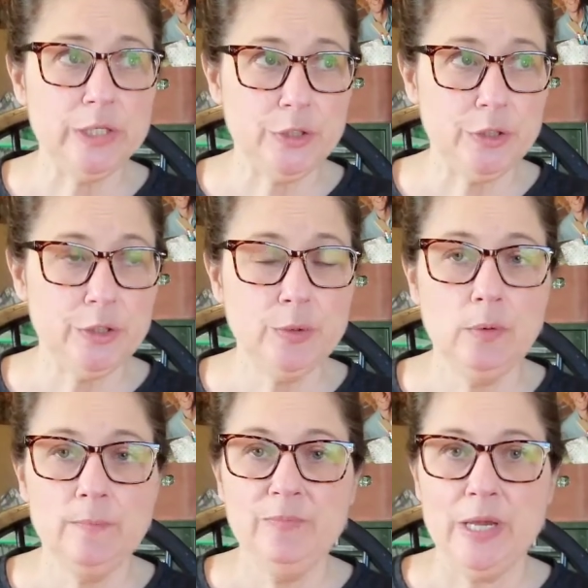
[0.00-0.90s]

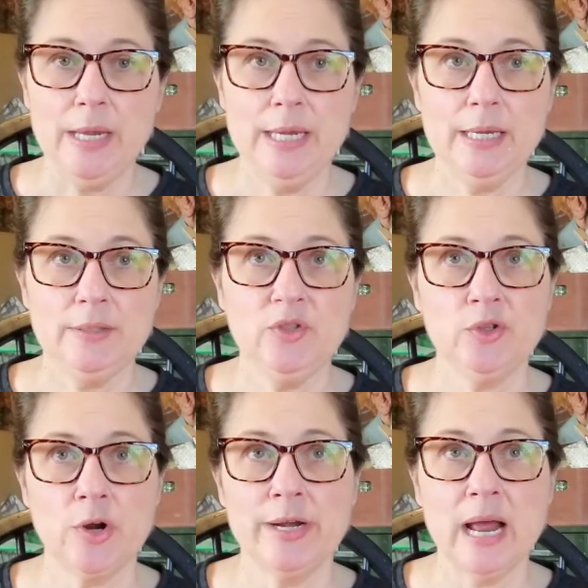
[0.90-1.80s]
do is
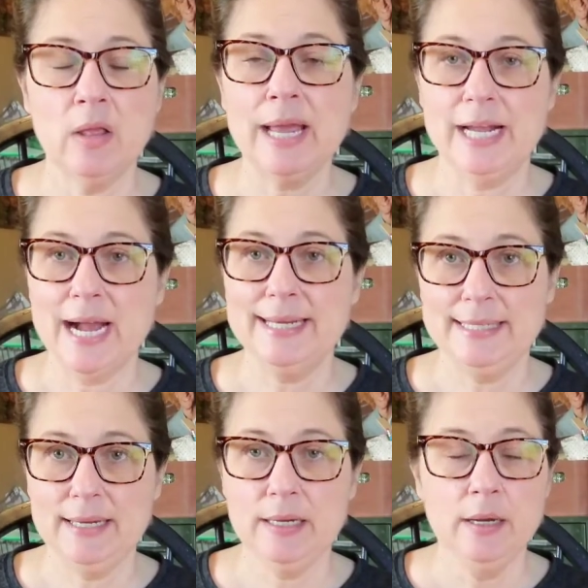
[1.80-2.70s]
start out like I
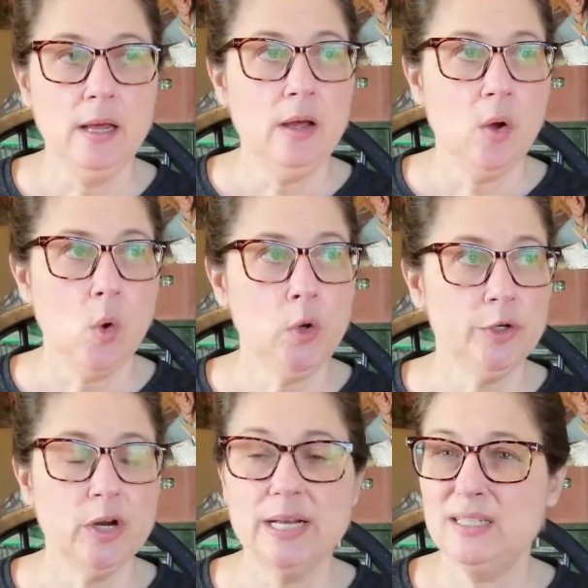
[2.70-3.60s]
did.
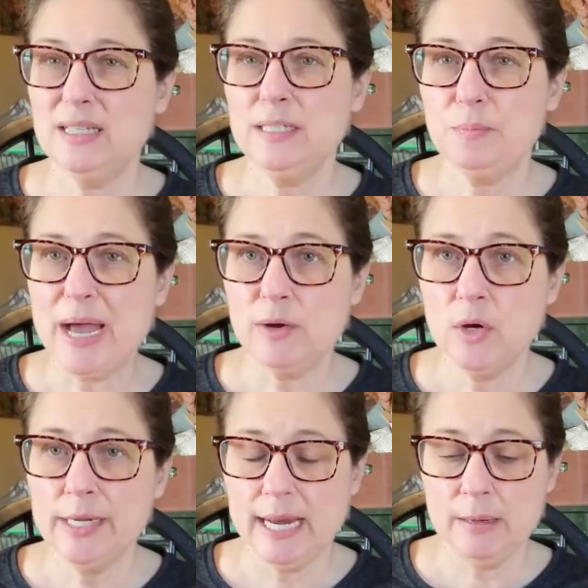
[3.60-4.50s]
Order a 6-pack
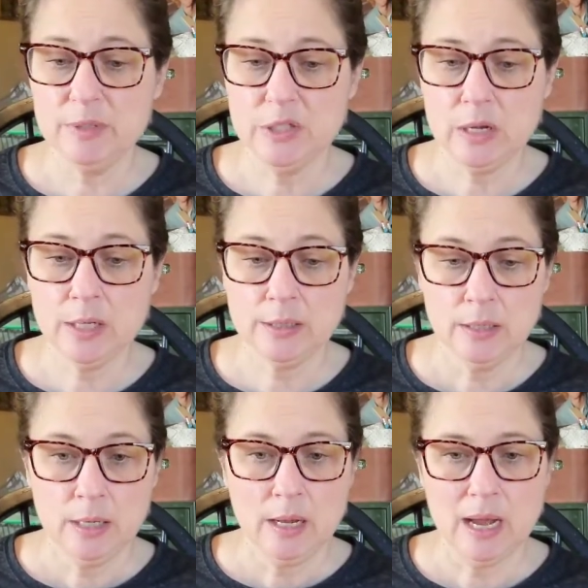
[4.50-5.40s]
on Amazon.
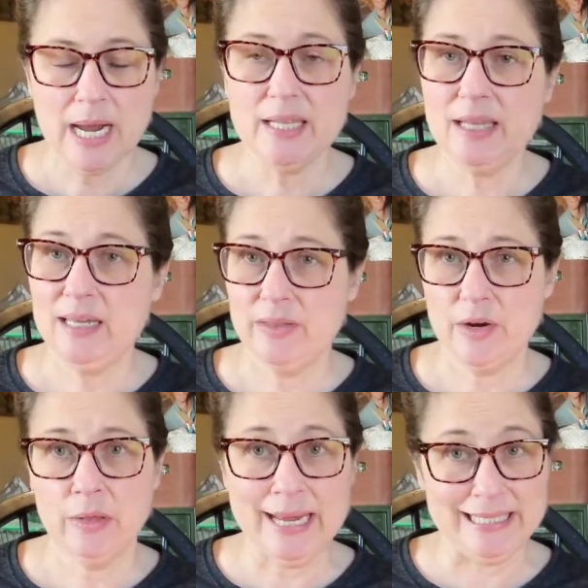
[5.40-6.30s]
I think
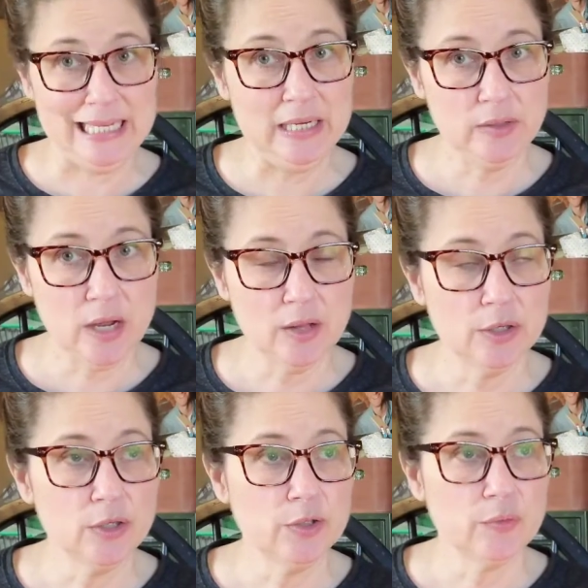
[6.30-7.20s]
they're like
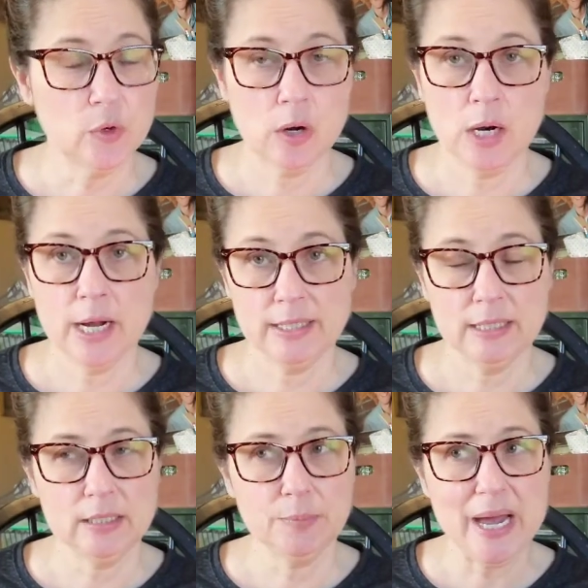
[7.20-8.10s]
$10 for a
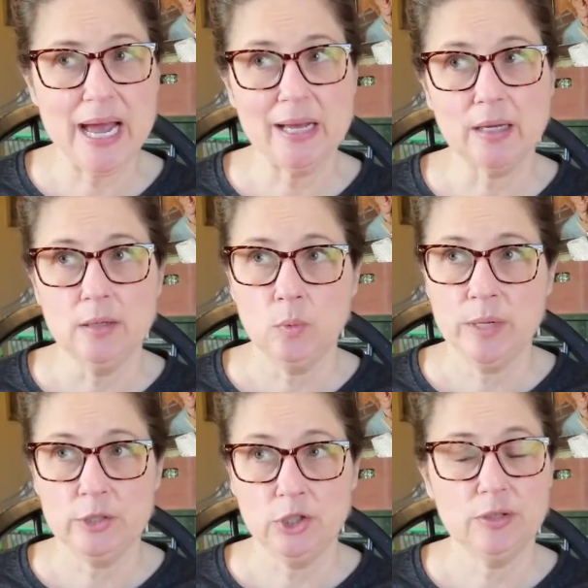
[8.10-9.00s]
6-pack,
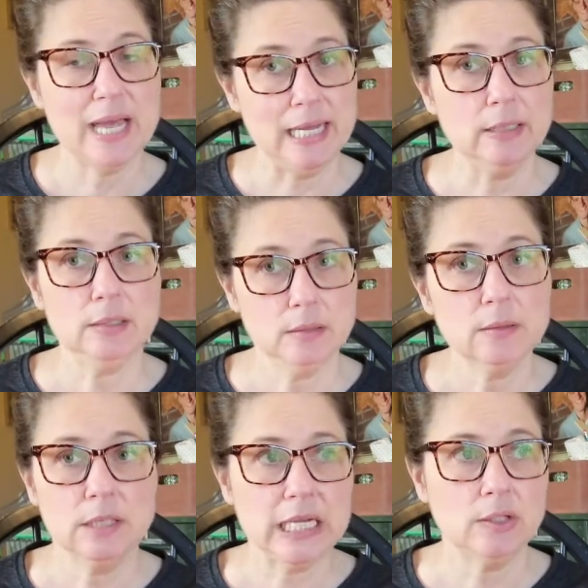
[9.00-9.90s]
which that's
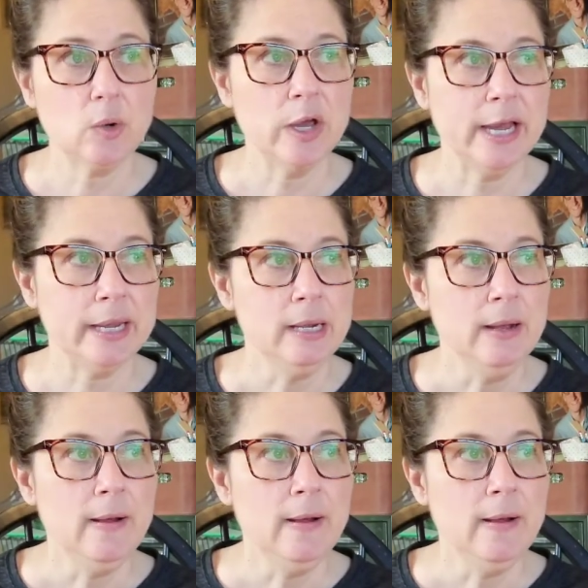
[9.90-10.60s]
okay.